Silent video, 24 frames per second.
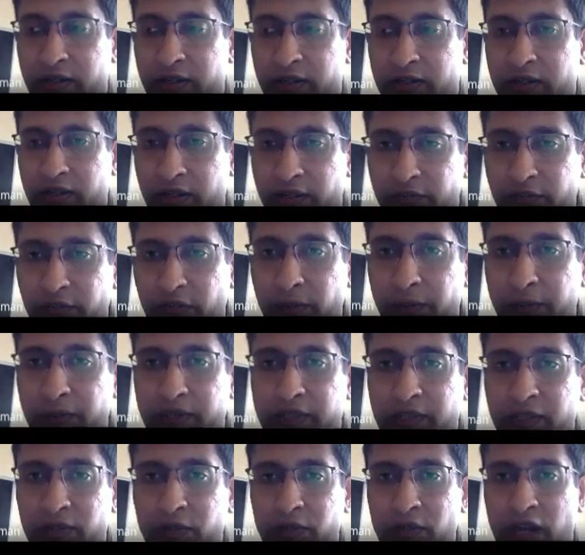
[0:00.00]

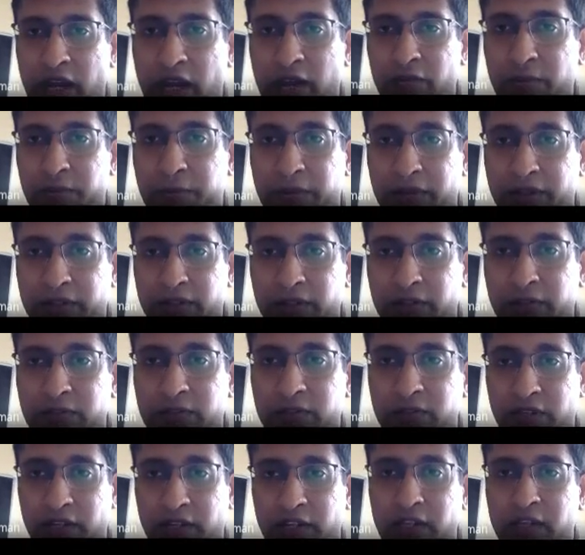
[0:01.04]
confirming that you have a
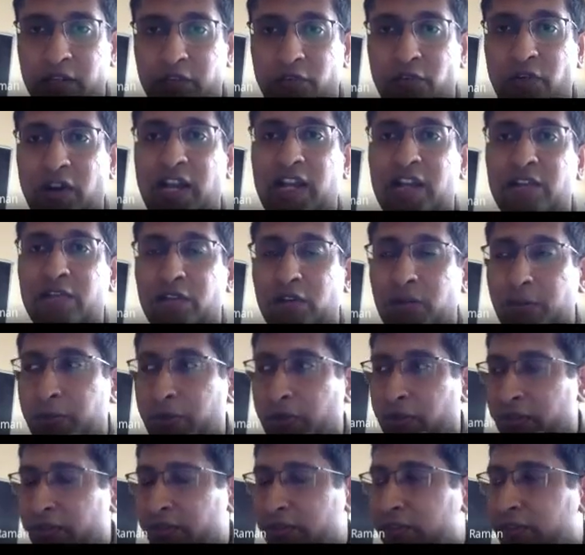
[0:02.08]
presence really of Weyl
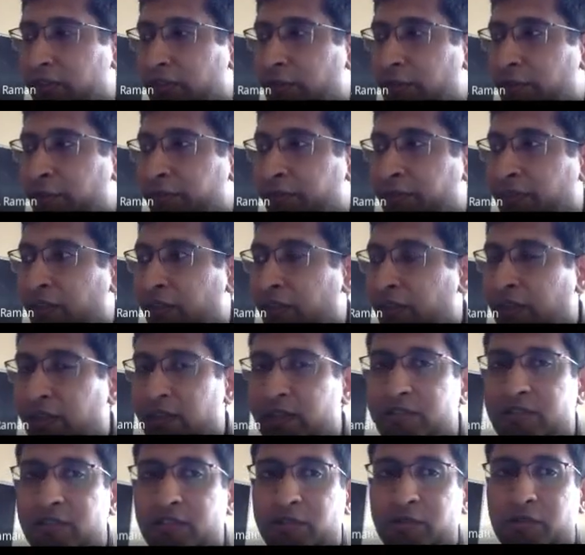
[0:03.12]
fermions
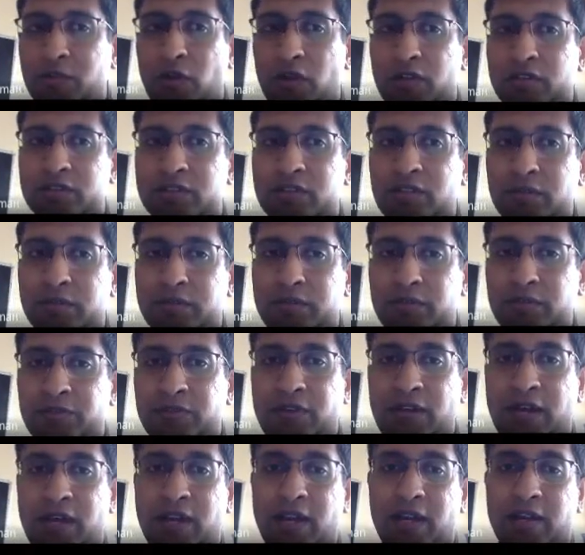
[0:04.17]
is this concept of
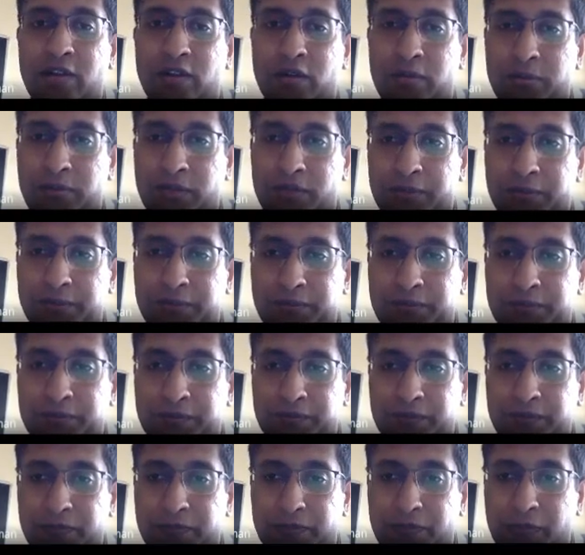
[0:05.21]
chiral anomaly.
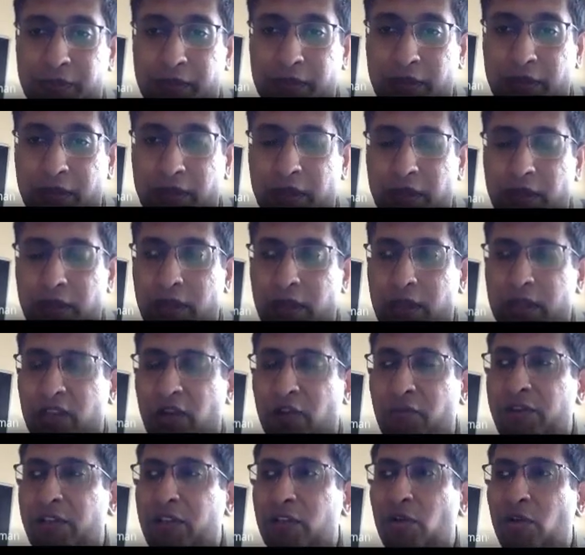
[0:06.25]

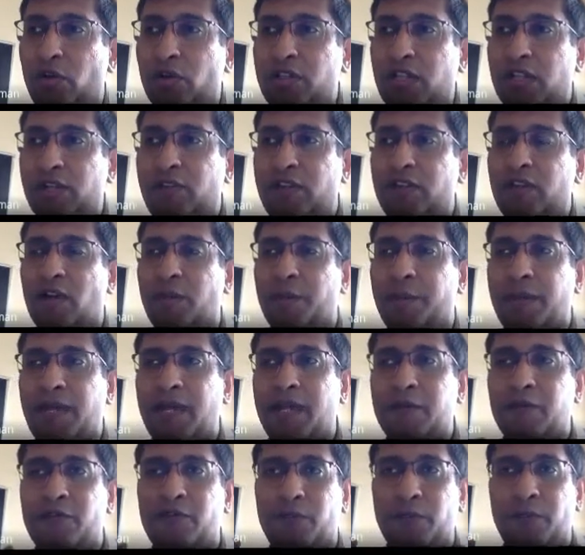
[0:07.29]
Now we know that when you
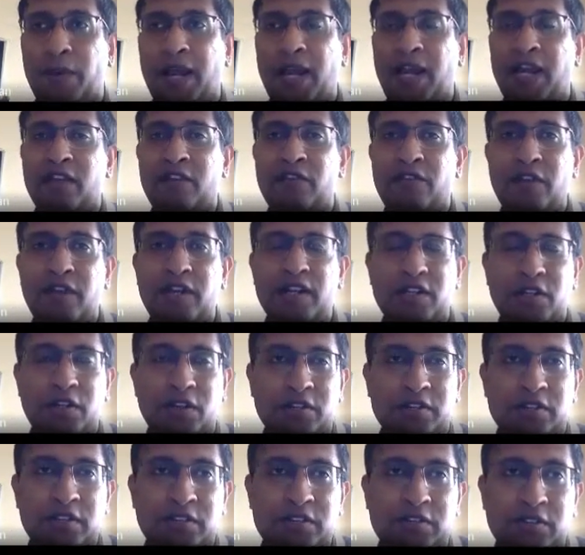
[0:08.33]
apply magnetic field to
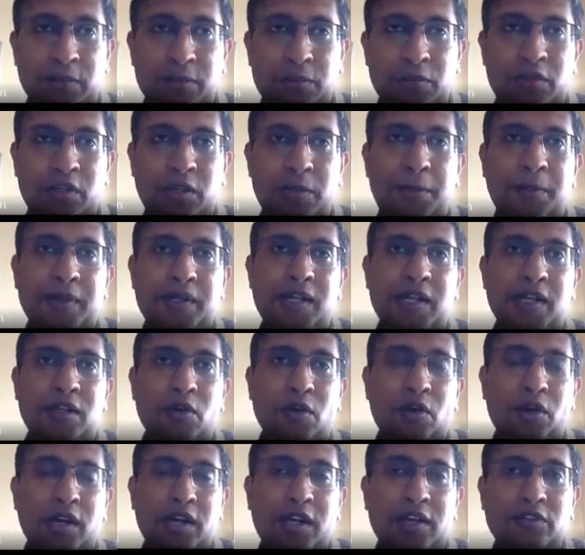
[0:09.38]
your system, you typically
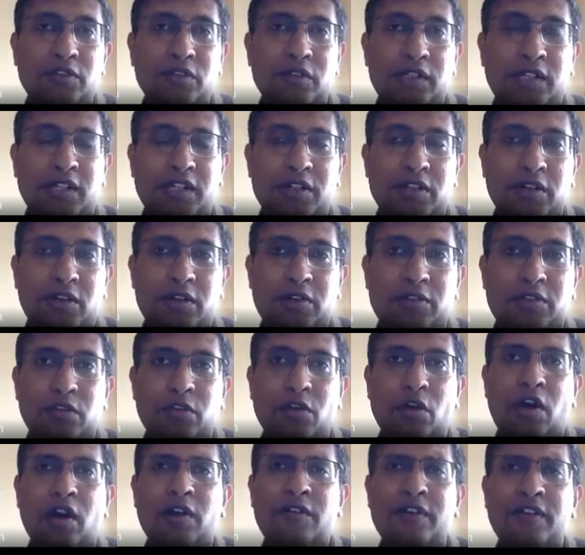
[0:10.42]
localize your electrons. So
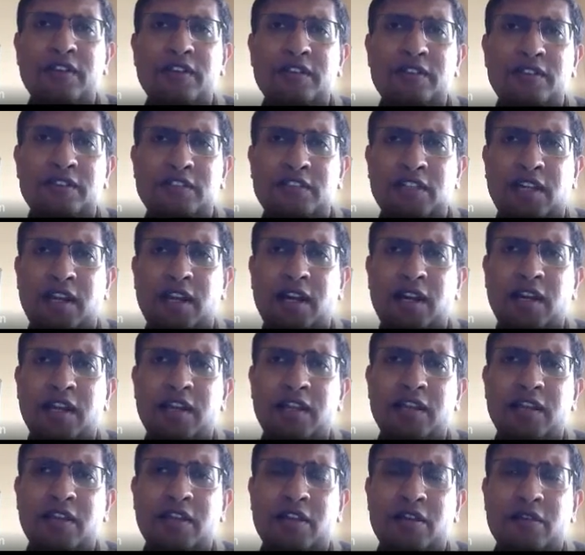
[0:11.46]
you always
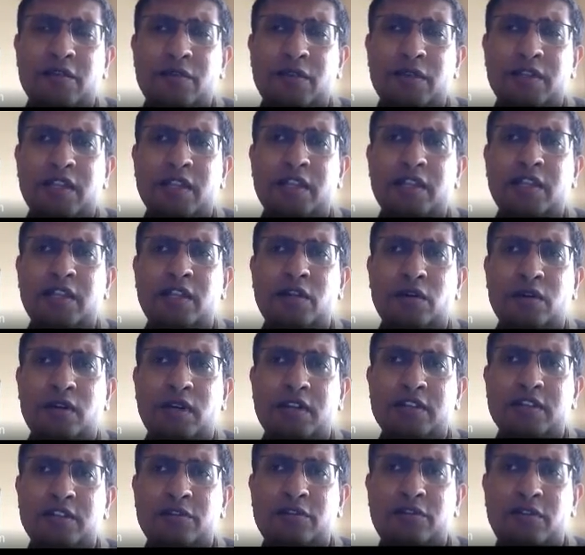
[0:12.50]
generally within the
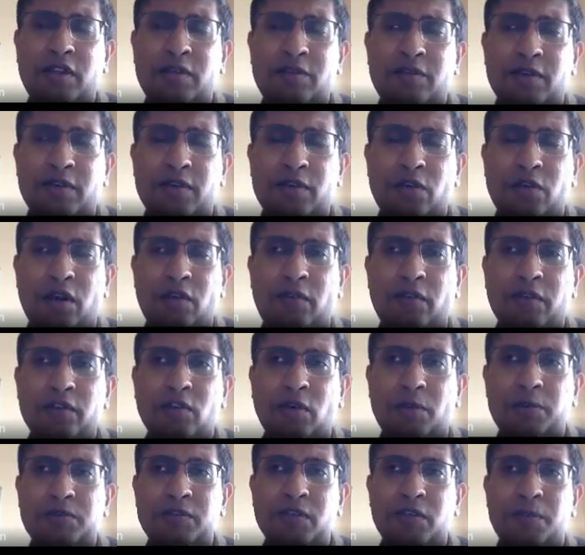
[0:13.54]
localization framework, you always
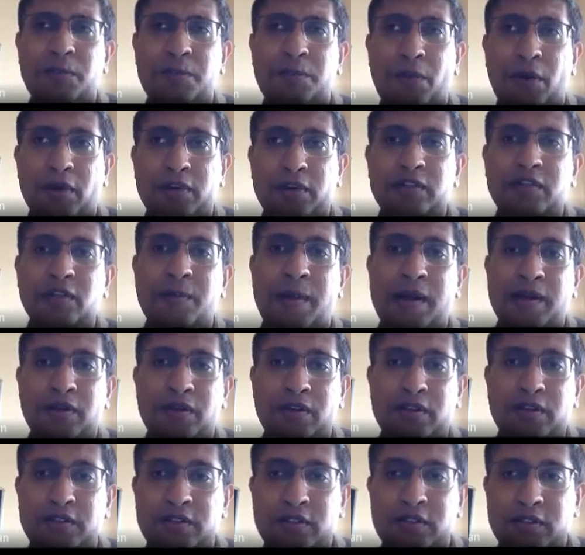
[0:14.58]
observe positive
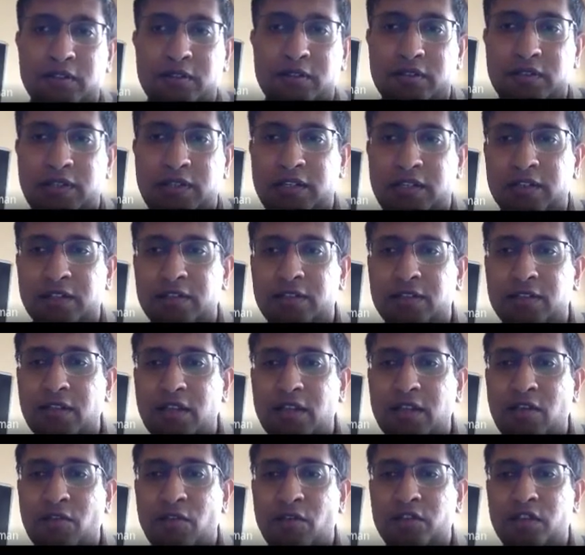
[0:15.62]
magnetic resistance. That is,
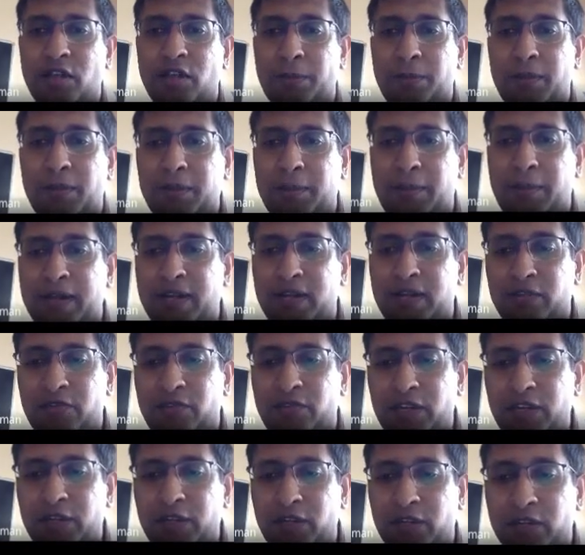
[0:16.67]
when you apply magnetic
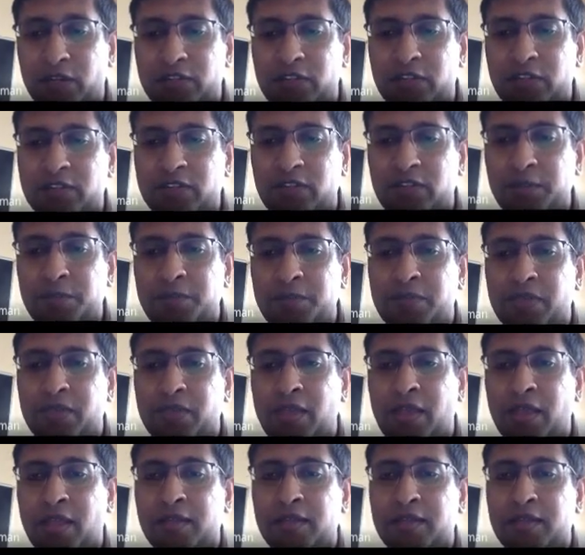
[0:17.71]
field to your system,
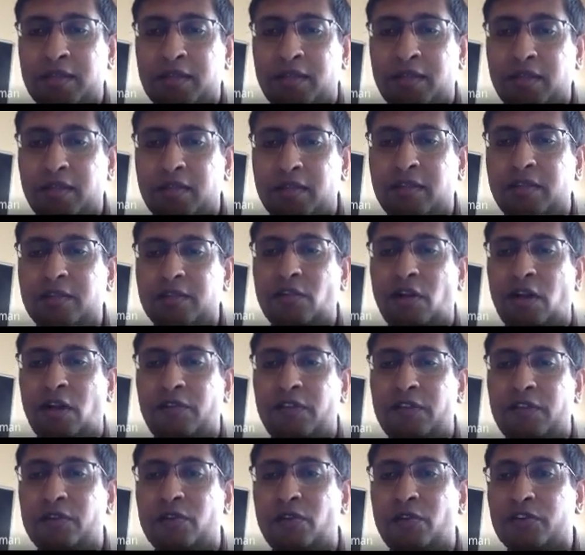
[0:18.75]
the resistance
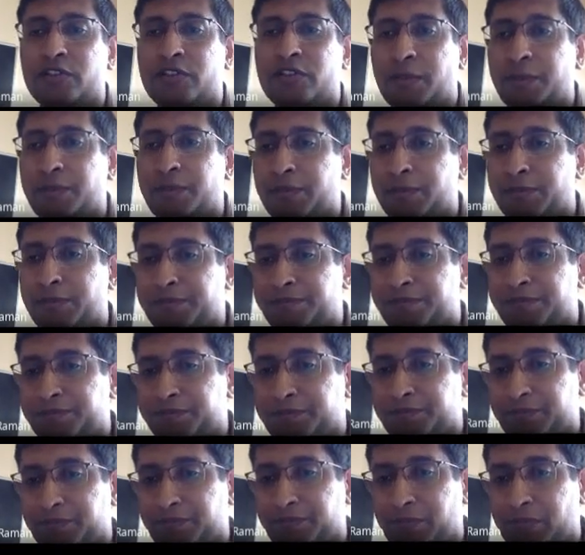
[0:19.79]
always goes up.
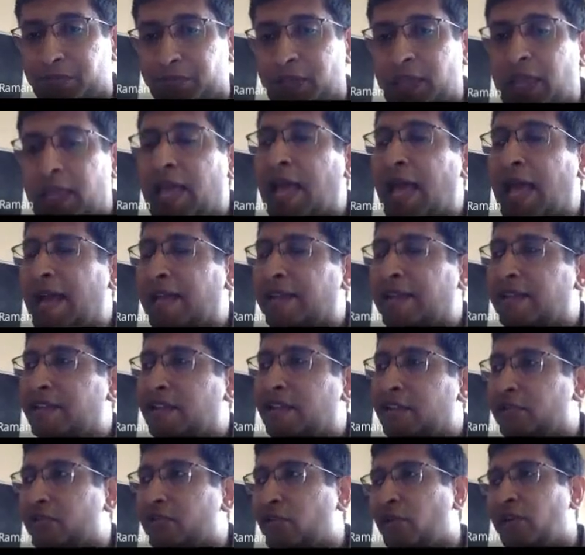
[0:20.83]
And this
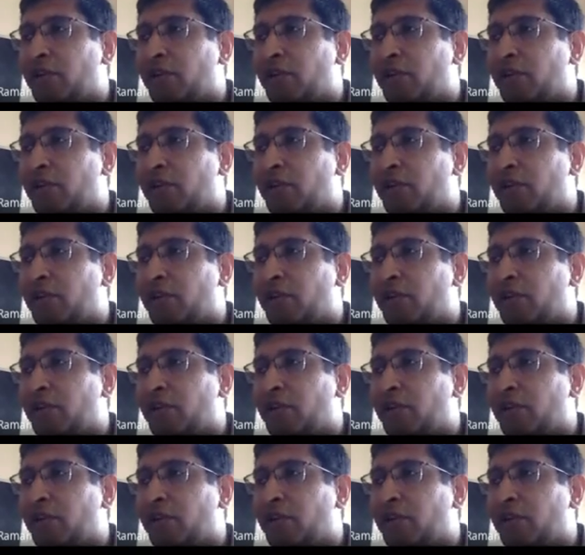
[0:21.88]
is true